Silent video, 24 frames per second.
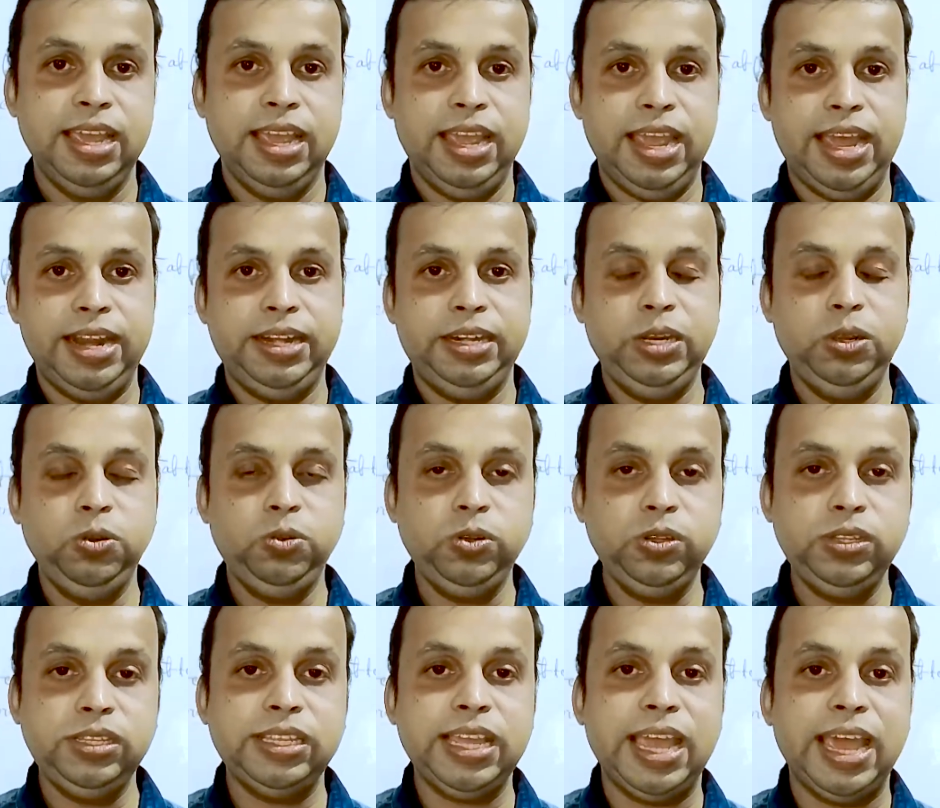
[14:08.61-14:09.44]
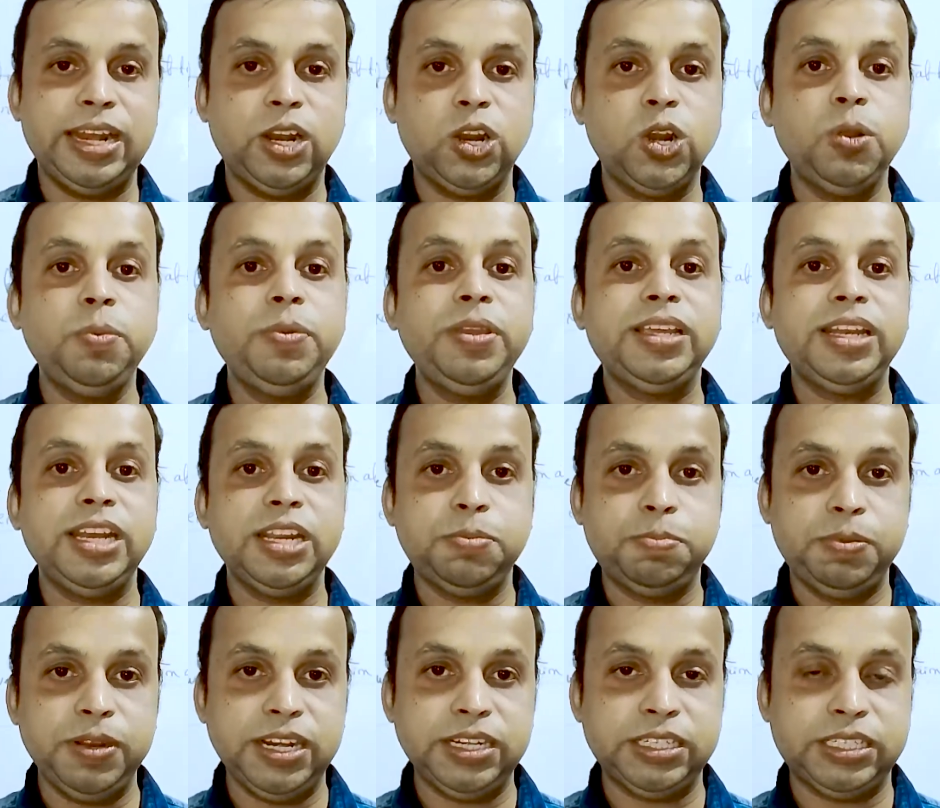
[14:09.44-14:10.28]
and due to this anaerobic
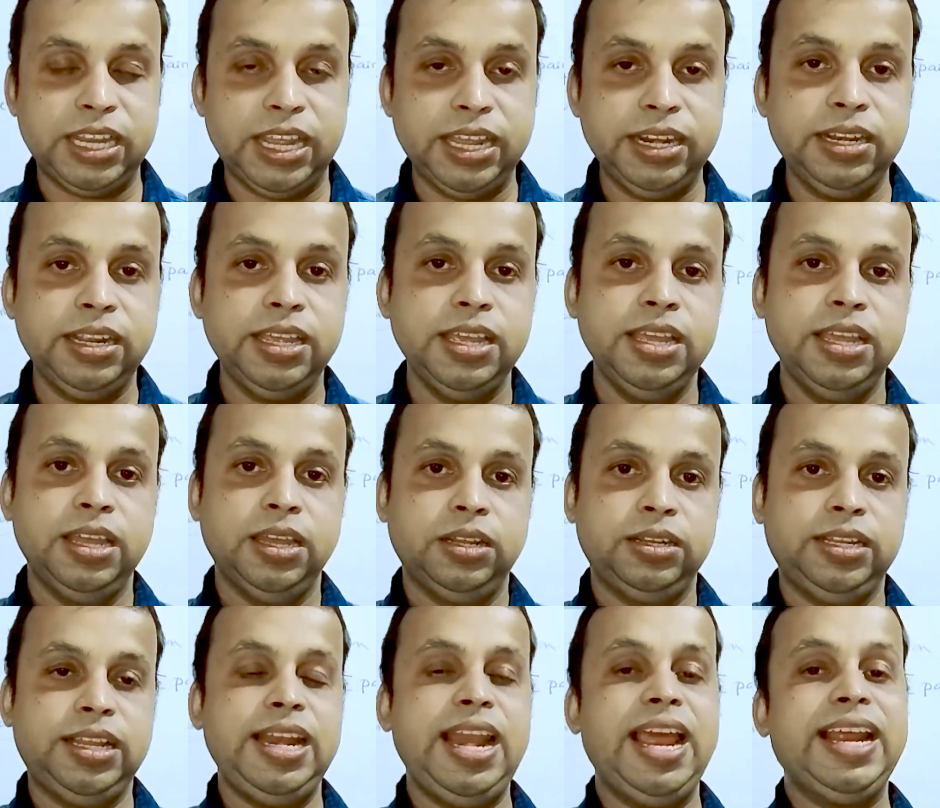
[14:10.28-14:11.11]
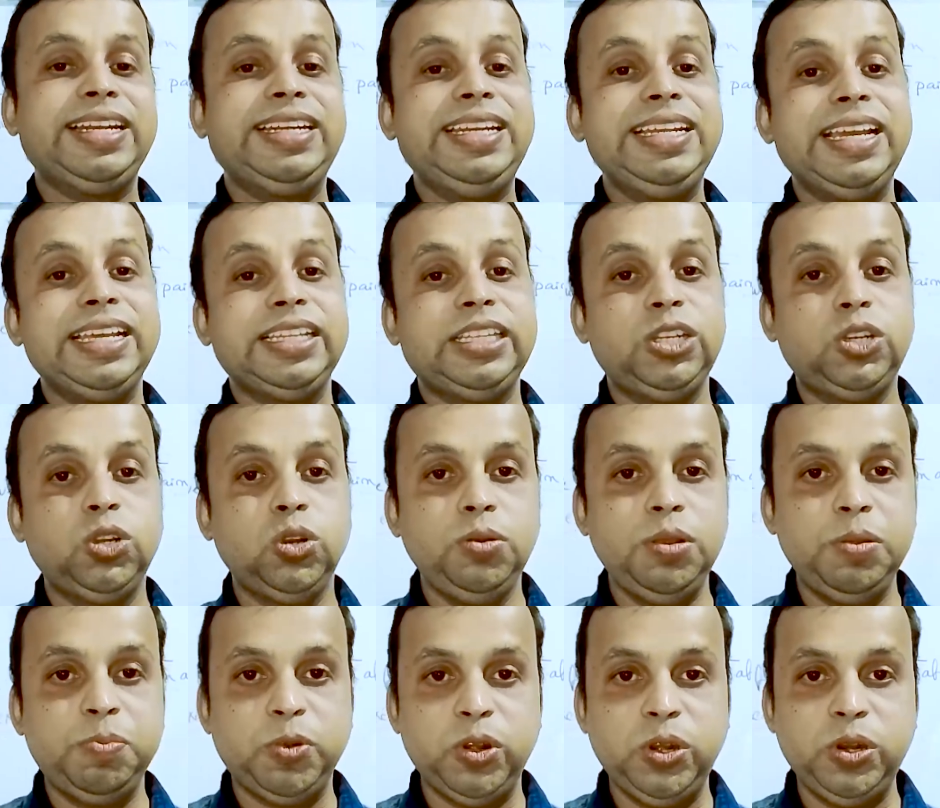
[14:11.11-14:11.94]
respiration, the lactic acid will
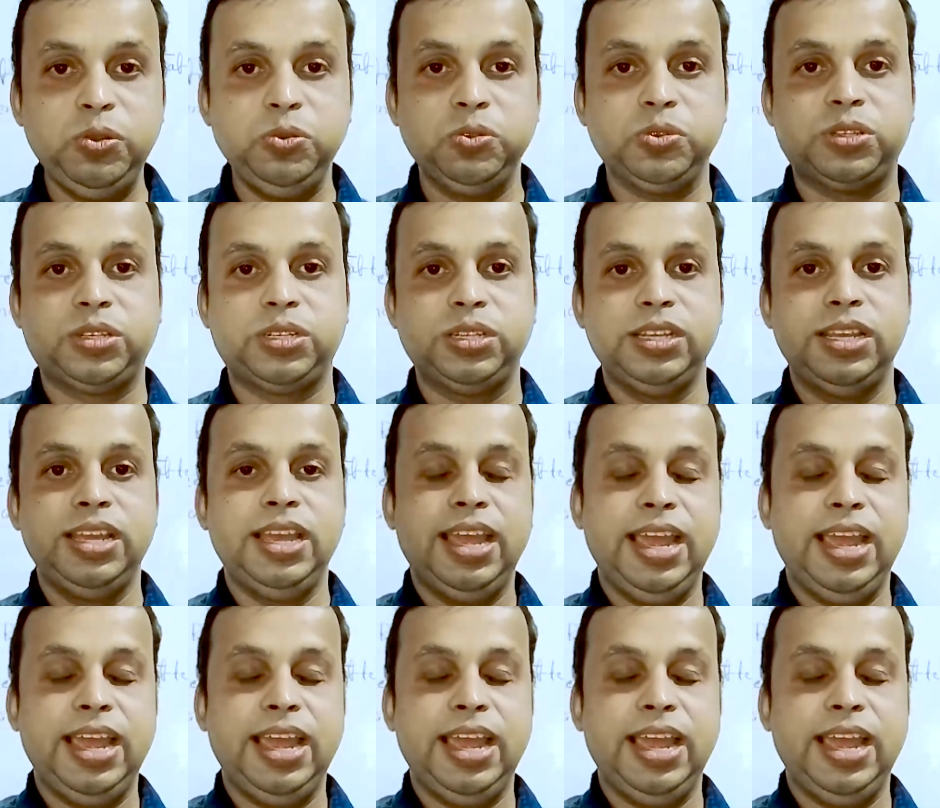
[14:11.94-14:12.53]
be produced,